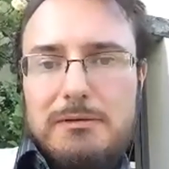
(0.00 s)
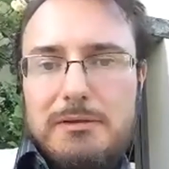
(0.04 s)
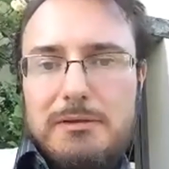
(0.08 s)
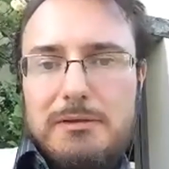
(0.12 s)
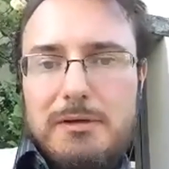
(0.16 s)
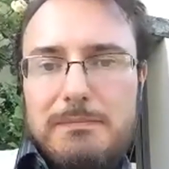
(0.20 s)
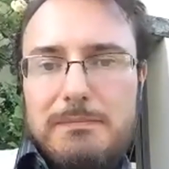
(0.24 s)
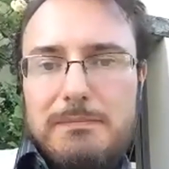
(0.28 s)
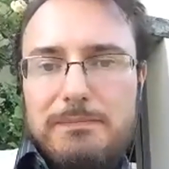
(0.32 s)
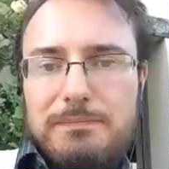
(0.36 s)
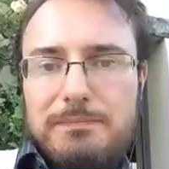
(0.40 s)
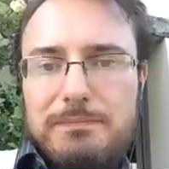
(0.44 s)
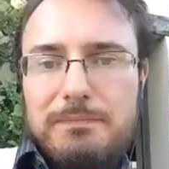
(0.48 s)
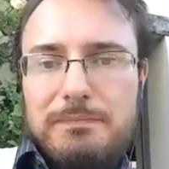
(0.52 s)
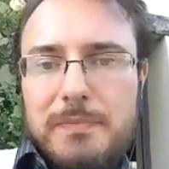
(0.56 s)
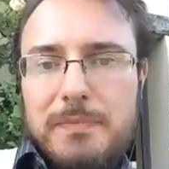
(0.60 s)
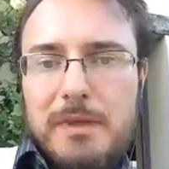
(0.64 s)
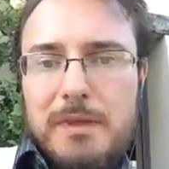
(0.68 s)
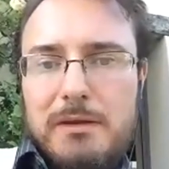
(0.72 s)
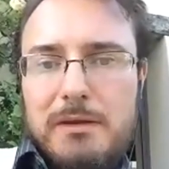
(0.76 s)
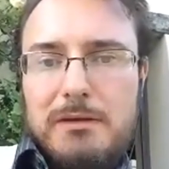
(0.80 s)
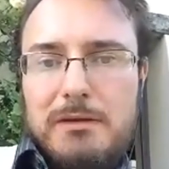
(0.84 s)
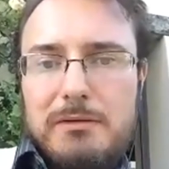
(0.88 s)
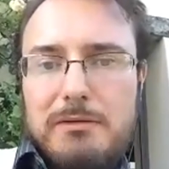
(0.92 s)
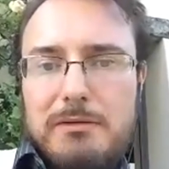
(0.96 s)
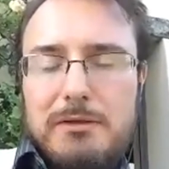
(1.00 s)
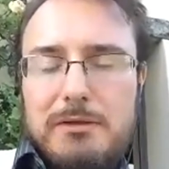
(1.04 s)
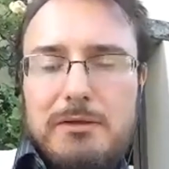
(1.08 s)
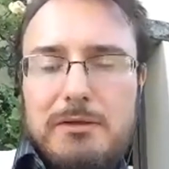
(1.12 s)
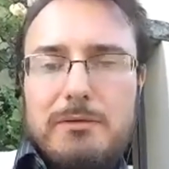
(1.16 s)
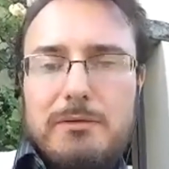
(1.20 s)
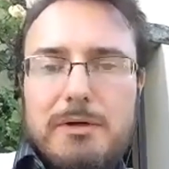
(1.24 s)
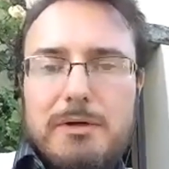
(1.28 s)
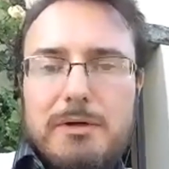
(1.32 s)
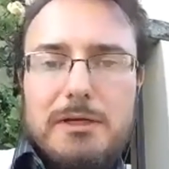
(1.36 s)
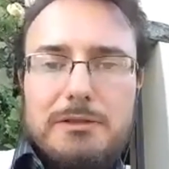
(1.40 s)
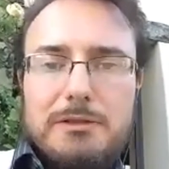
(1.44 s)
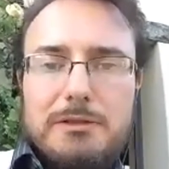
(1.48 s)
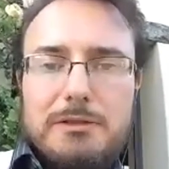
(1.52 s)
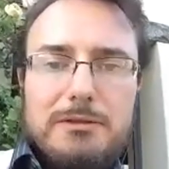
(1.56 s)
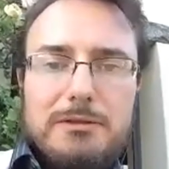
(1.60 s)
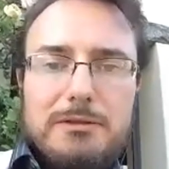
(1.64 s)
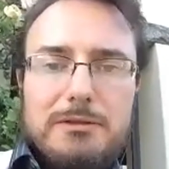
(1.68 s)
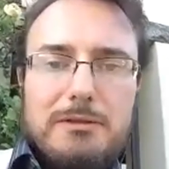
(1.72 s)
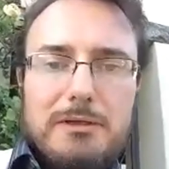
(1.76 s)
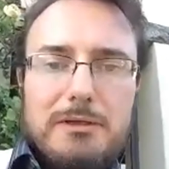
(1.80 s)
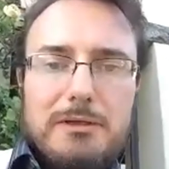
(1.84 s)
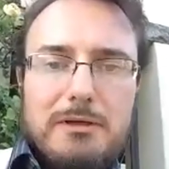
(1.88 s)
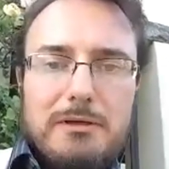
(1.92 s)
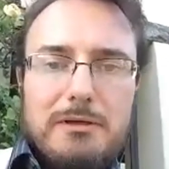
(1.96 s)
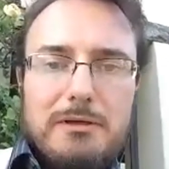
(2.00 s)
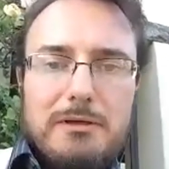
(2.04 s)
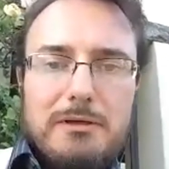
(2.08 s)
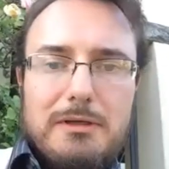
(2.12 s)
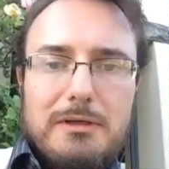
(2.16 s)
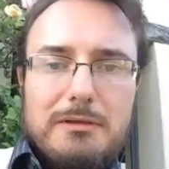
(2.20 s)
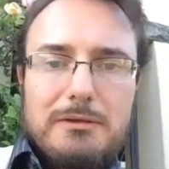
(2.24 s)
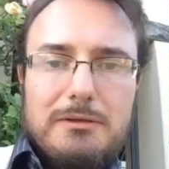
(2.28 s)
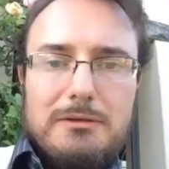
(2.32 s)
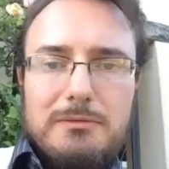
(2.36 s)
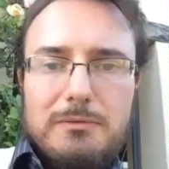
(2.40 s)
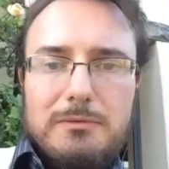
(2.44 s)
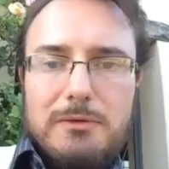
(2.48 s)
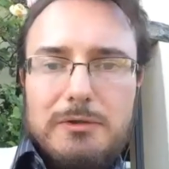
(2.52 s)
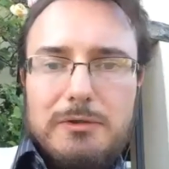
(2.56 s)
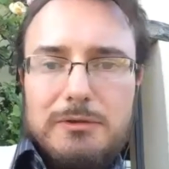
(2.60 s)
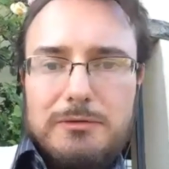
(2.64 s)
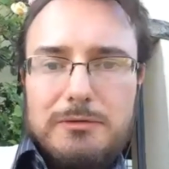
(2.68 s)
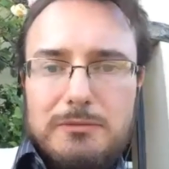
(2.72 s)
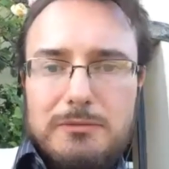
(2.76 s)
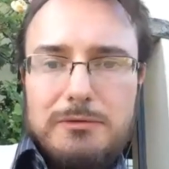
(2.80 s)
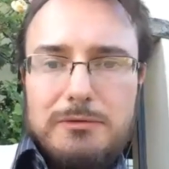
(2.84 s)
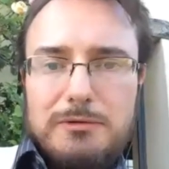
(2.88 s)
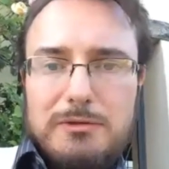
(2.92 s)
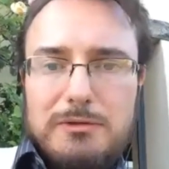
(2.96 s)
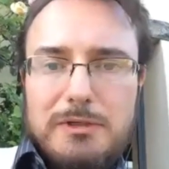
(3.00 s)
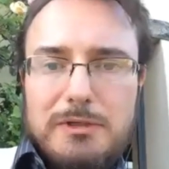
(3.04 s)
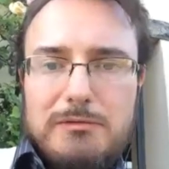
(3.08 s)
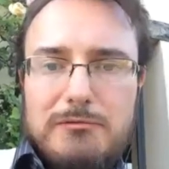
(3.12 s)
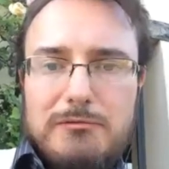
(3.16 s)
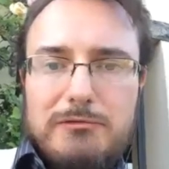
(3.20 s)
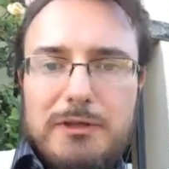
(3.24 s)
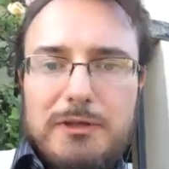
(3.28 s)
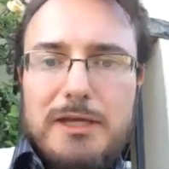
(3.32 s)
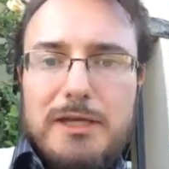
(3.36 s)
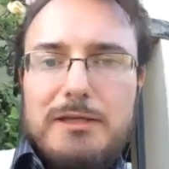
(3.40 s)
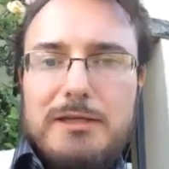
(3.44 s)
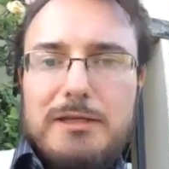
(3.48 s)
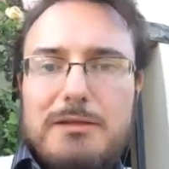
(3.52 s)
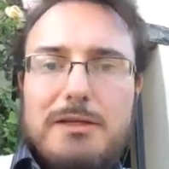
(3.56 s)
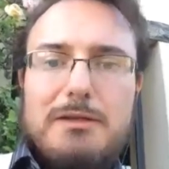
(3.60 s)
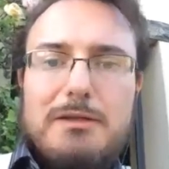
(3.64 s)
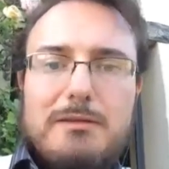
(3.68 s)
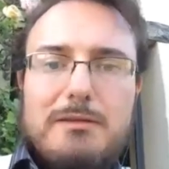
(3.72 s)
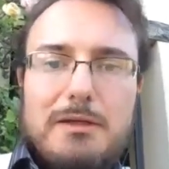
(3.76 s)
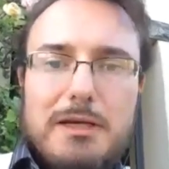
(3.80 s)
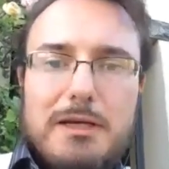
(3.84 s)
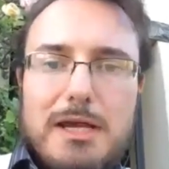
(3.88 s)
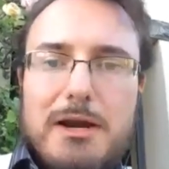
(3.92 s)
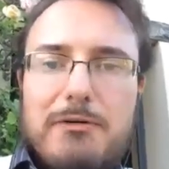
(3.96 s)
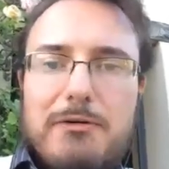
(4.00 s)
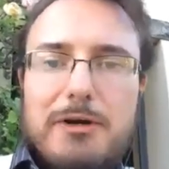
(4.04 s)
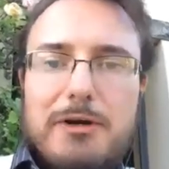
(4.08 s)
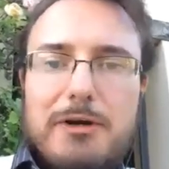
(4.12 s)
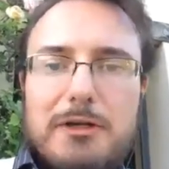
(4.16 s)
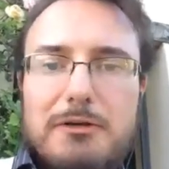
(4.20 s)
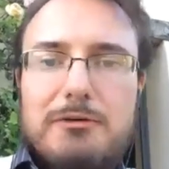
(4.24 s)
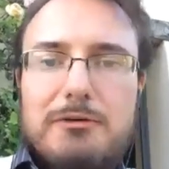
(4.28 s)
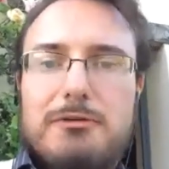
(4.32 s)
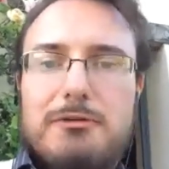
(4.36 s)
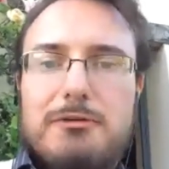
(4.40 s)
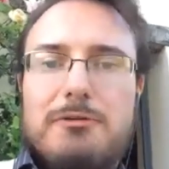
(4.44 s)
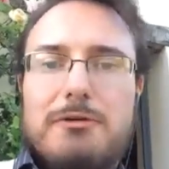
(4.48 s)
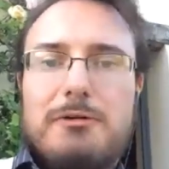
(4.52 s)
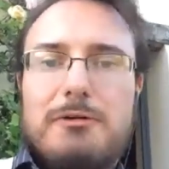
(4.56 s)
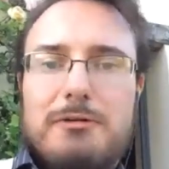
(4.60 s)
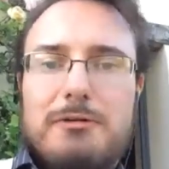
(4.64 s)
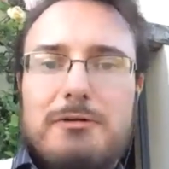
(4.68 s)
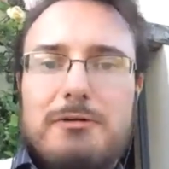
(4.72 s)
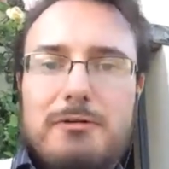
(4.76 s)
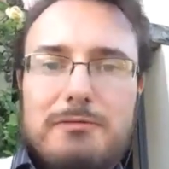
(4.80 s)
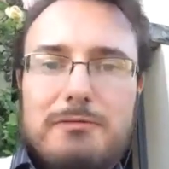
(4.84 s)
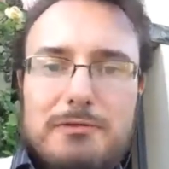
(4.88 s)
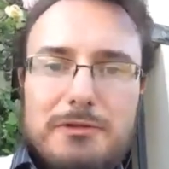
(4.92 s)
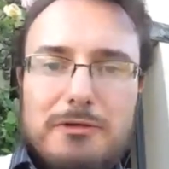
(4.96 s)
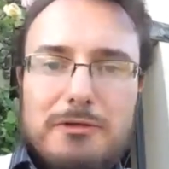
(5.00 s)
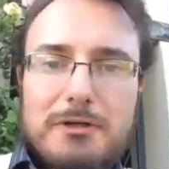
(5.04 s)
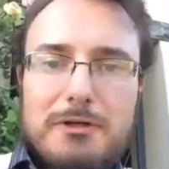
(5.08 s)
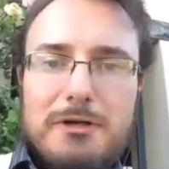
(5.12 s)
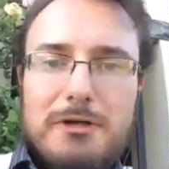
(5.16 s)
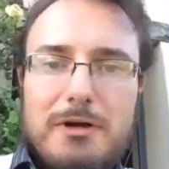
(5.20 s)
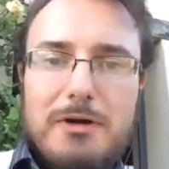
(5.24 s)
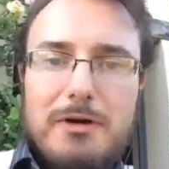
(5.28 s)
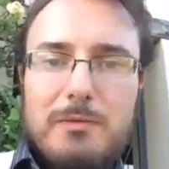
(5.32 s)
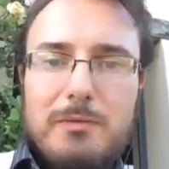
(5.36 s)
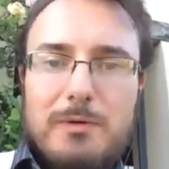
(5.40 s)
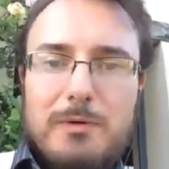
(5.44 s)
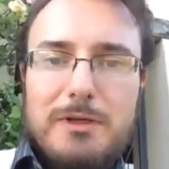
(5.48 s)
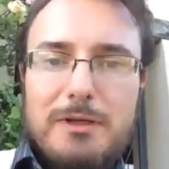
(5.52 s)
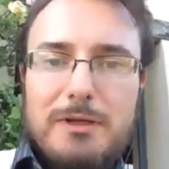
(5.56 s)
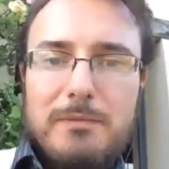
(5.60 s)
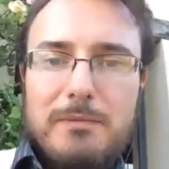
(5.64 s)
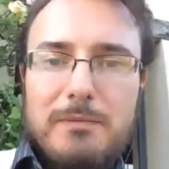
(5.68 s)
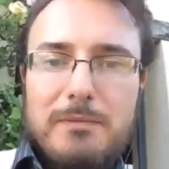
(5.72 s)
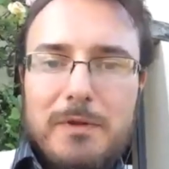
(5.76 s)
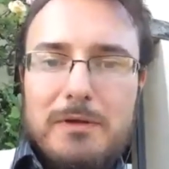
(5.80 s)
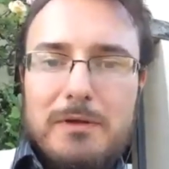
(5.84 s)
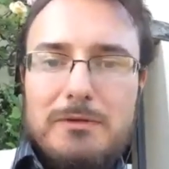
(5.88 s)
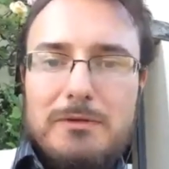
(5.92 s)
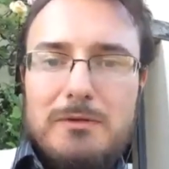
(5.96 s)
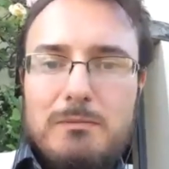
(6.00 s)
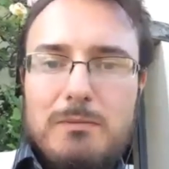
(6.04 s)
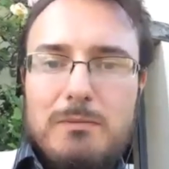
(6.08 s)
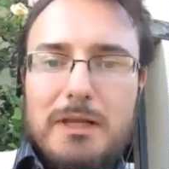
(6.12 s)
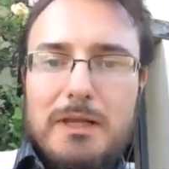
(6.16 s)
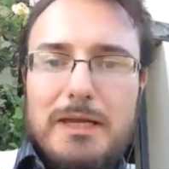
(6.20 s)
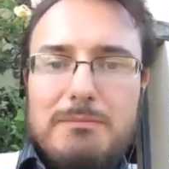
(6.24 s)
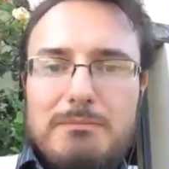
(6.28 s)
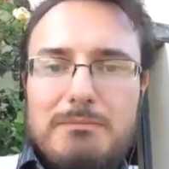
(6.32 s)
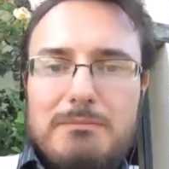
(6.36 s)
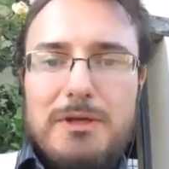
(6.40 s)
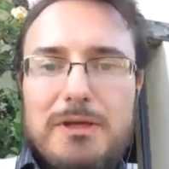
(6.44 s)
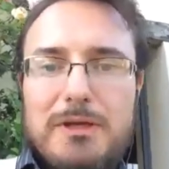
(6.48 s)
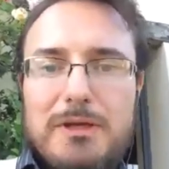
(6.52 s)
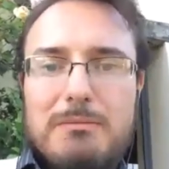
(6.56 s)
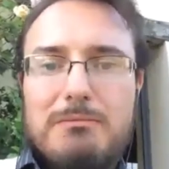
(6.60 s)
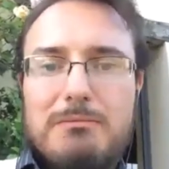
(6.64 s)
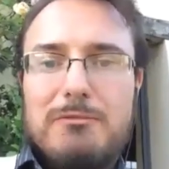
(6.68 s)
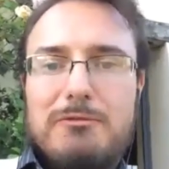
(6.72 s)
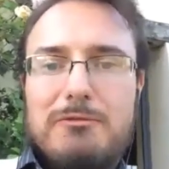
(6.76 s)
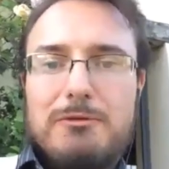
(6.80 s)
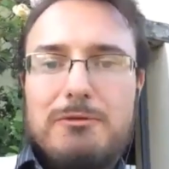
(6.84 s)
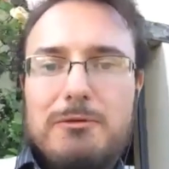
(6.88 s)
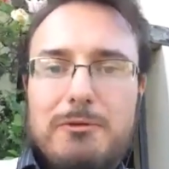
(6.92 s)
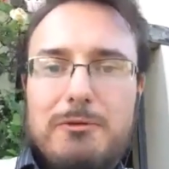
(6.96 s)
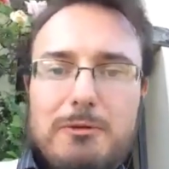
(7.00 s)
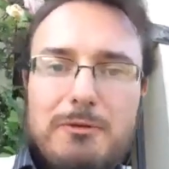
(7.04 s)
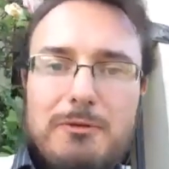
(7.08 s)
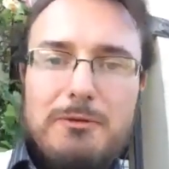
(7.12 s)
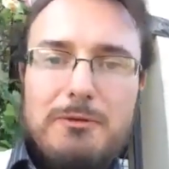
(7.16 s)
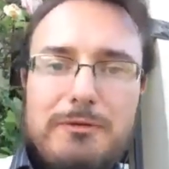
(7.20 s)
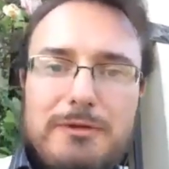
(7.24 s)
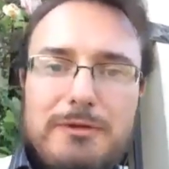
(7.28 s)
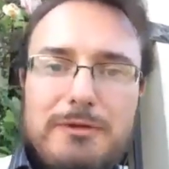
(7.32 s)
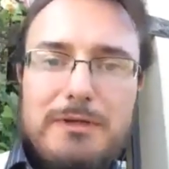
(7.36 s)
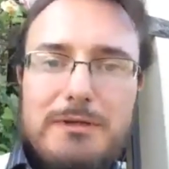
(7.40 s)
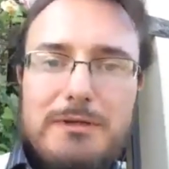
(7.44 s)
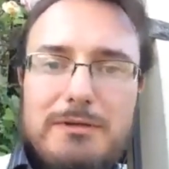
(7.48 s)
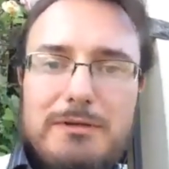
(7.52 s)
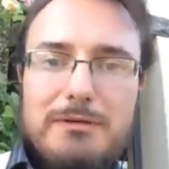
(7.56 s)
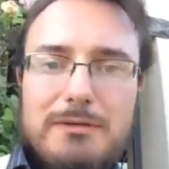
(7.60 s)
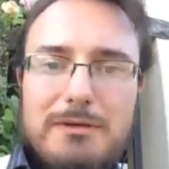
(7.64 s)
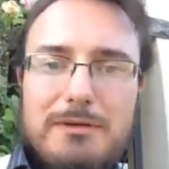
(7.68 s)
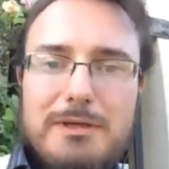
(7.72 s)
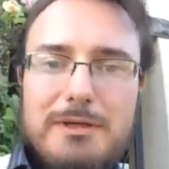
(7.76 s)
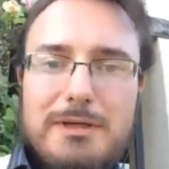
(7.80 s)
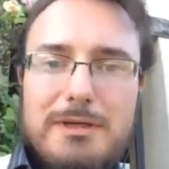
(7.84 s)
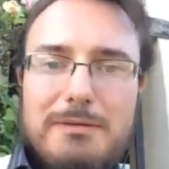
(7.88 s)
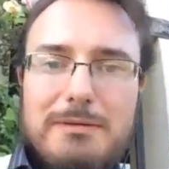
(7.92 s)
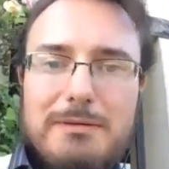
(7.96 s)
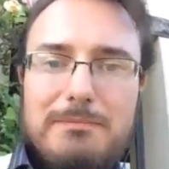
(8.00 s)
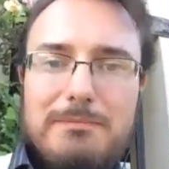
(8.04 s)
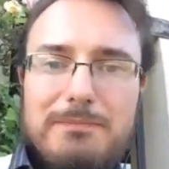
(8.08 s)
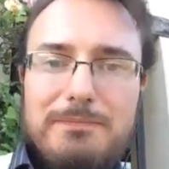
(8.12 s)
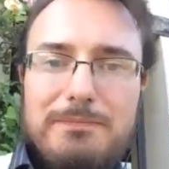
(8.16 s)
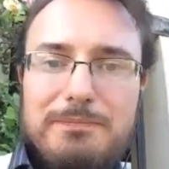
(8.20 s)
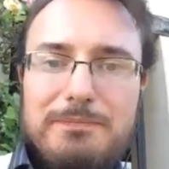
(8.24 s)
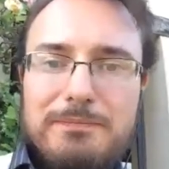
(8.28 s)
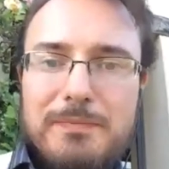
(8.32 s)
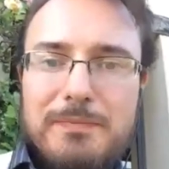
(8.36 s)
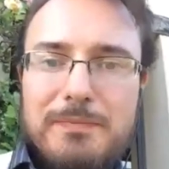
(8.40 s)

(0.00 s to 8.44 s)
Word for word: Um, the US, uh, in his words, was inflating the caricature of Zarqawi to blame him for all the um,